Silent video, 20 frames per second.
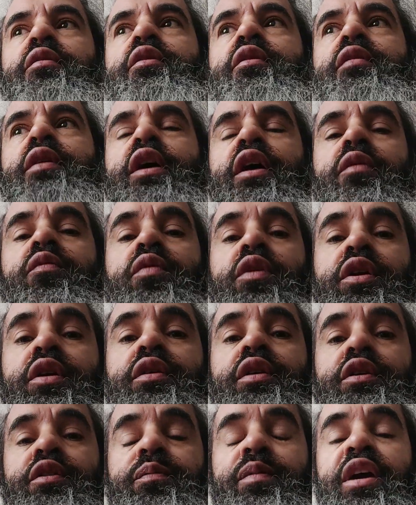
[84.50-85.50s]
them know, hey, one of
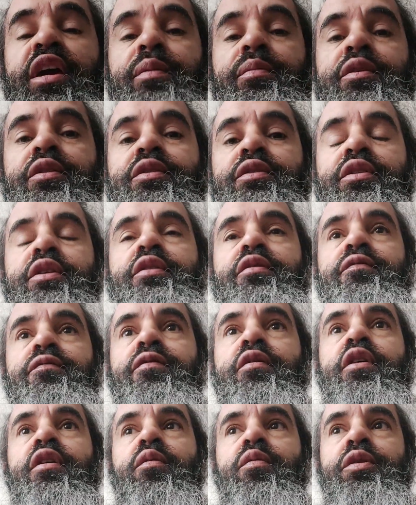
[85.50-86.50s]
these babies is going to
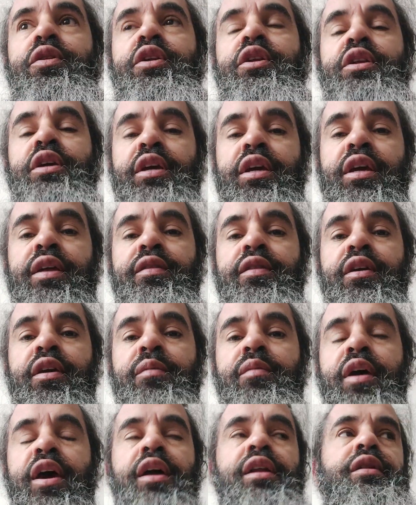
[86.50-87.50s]
fall. We need to get
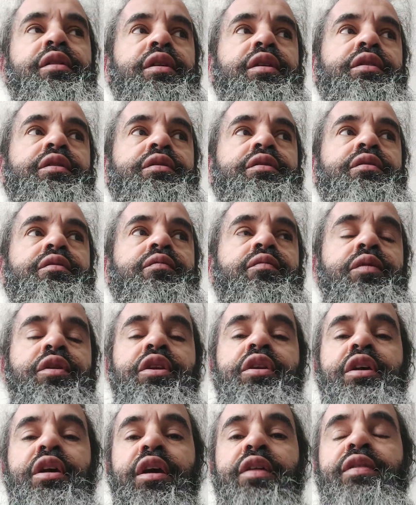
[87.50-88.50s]
them out of these. We
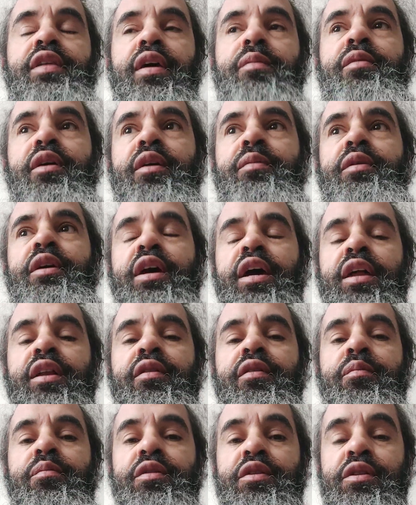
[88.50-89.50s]
need to get that baby out
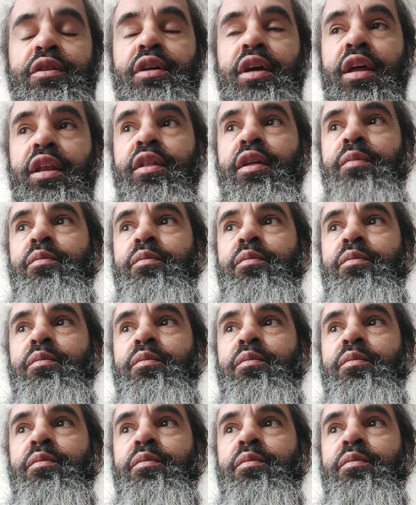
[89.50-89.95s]
of the out of